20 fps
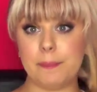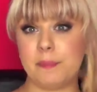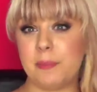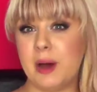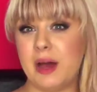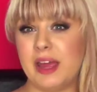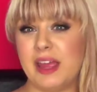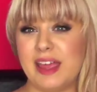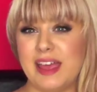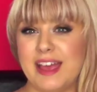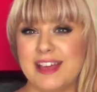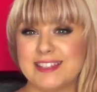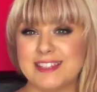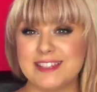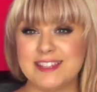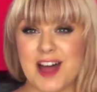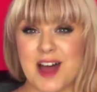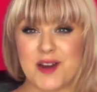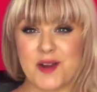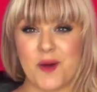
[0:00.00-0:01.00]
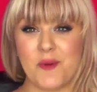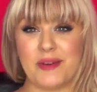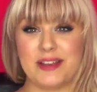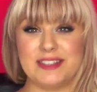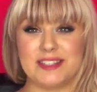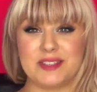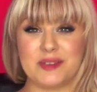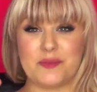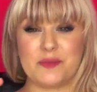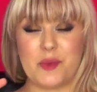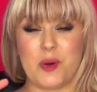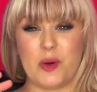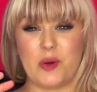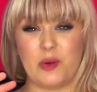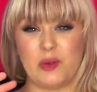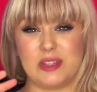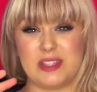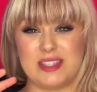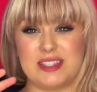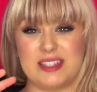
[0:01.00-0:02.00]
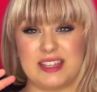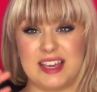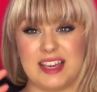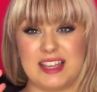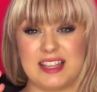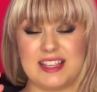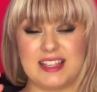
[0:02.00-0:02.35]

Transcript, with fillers: But it's not always the most